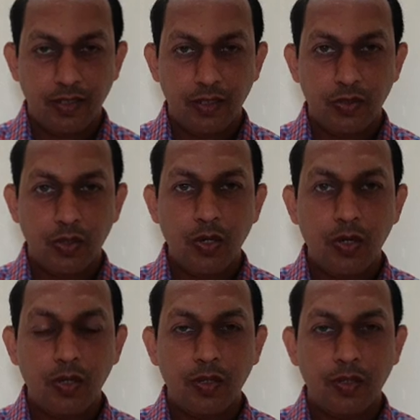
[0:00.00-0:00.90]

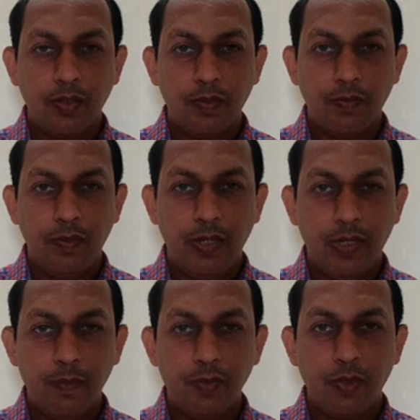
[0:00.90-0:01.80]
So in
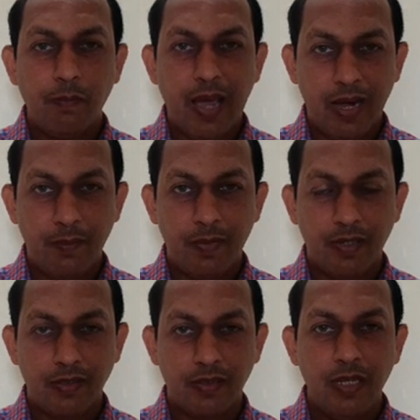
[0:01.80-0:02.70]
terms of
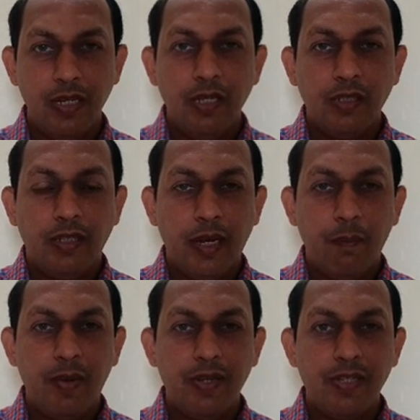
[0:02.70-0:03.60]
parameters, the
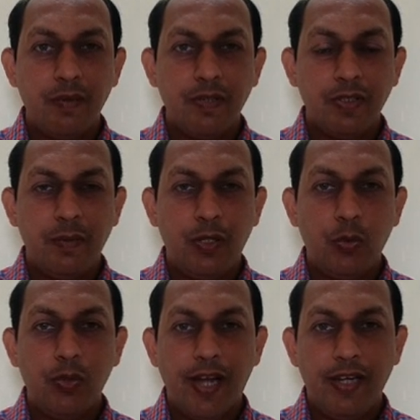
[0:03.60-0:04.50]
temperature must be
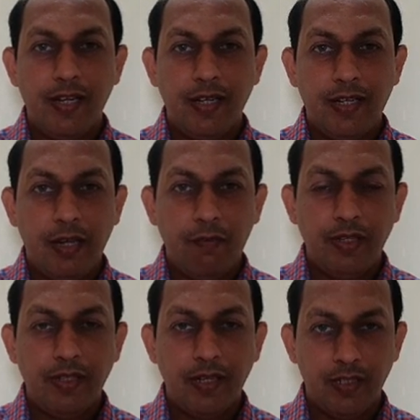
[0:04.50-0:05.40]
298
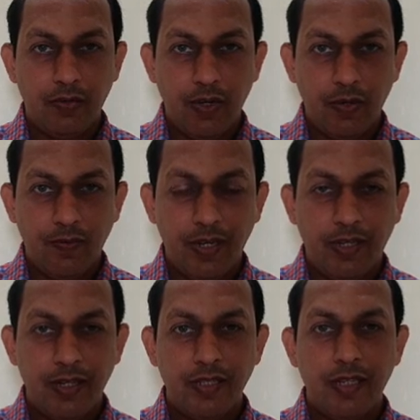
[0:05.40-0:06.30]
Kelvin, that is 25
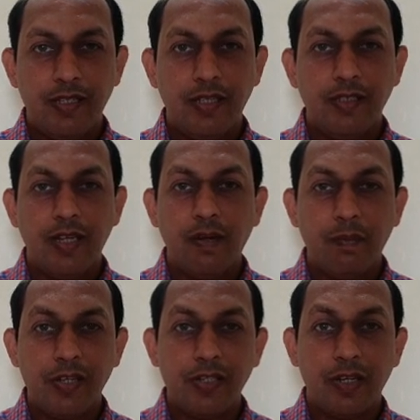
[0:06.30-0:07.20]
degrees Celsius, and
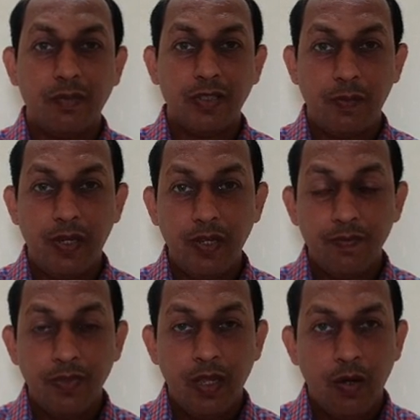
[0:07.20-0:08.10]
pressure must be
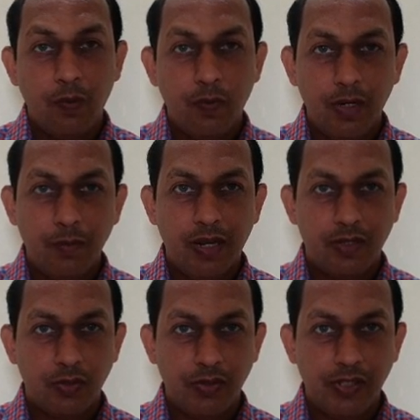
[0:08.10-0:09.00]
1 bar.
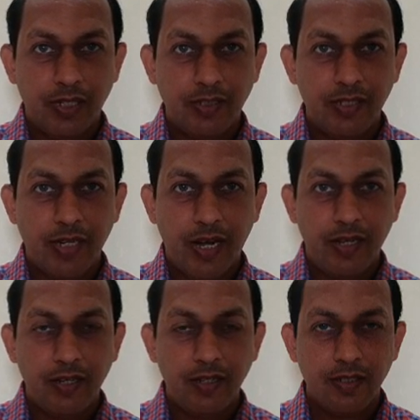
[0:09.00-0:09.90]
So these are the
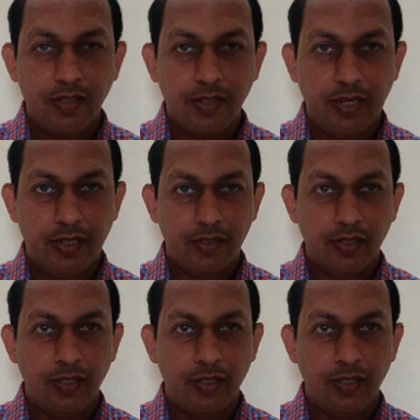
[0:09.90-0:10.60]
standard states.